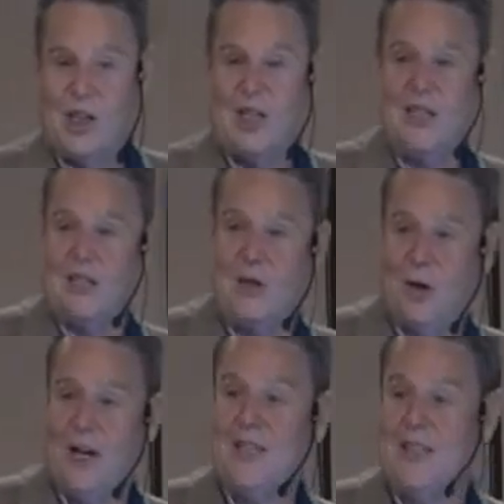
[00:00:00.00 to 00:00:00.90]
hey,
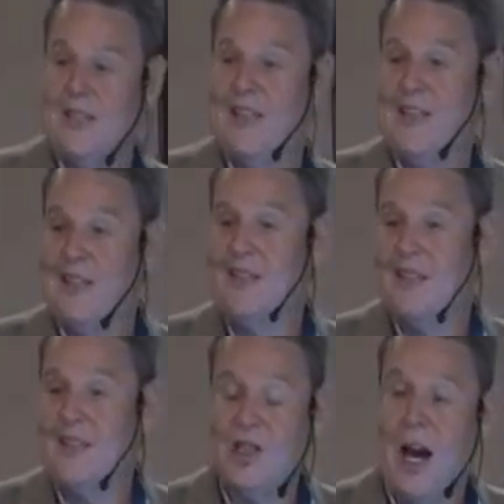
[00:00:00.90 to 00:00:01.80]
Jesus addresses
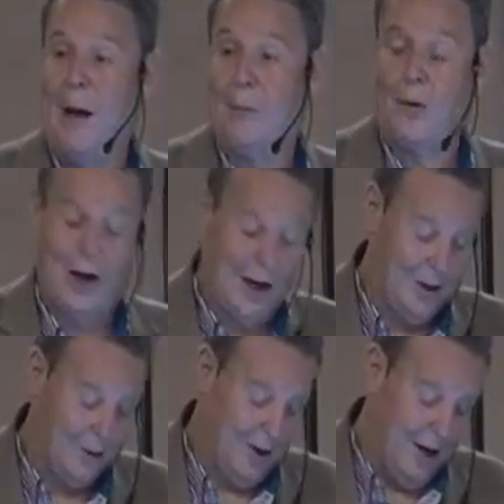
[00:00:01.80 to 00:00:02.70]
this in this
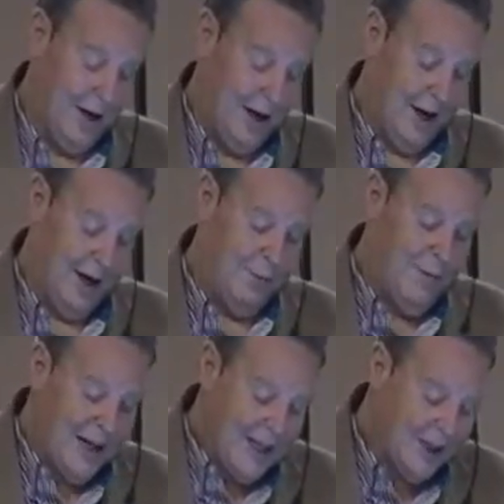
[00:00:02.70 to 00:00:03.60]
chapter later,
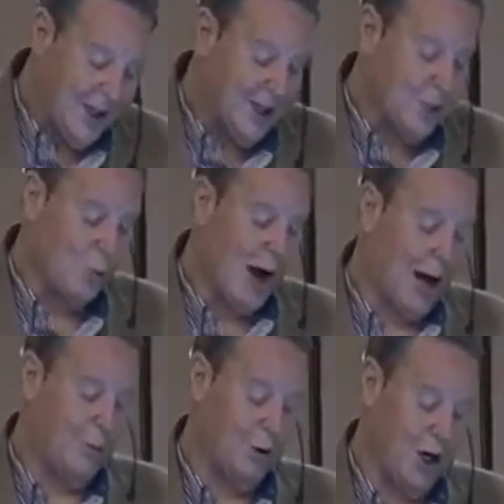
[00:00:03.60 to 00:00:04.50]
uh, making things
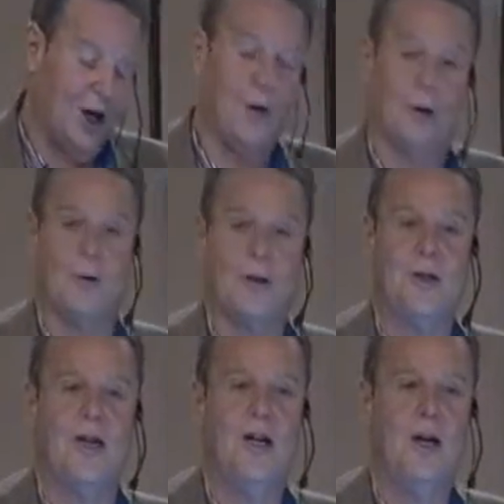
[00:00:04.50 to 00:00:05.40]
right with
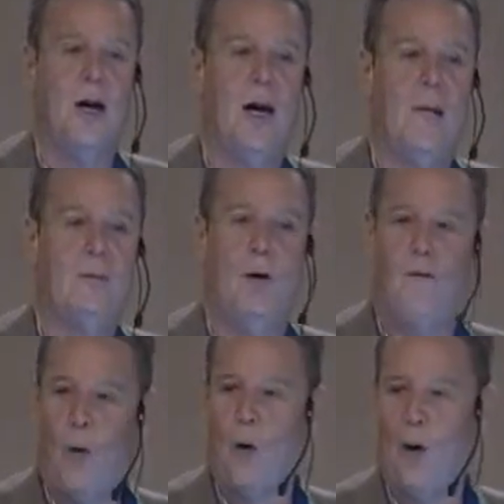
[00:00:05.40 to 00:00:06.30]
others
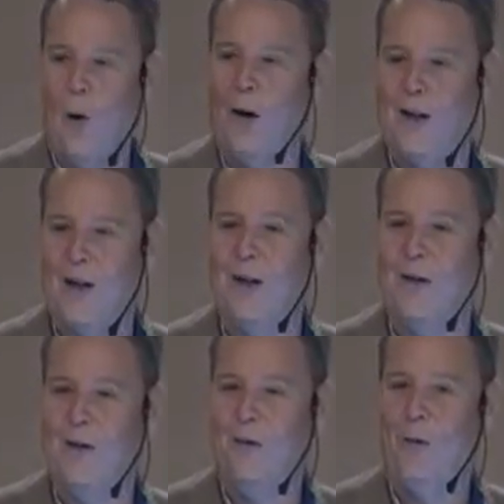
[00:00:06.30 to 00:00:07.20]
before going to
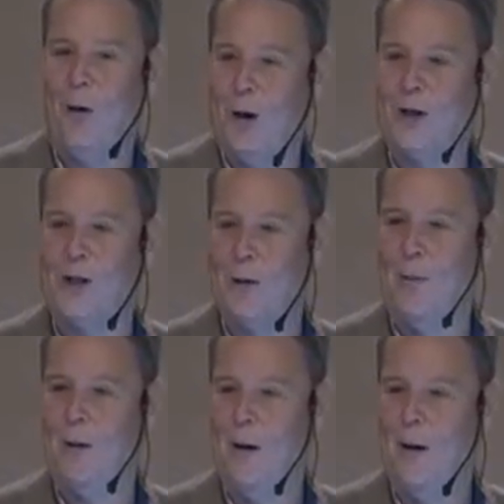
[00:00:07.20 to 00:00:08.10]
worship.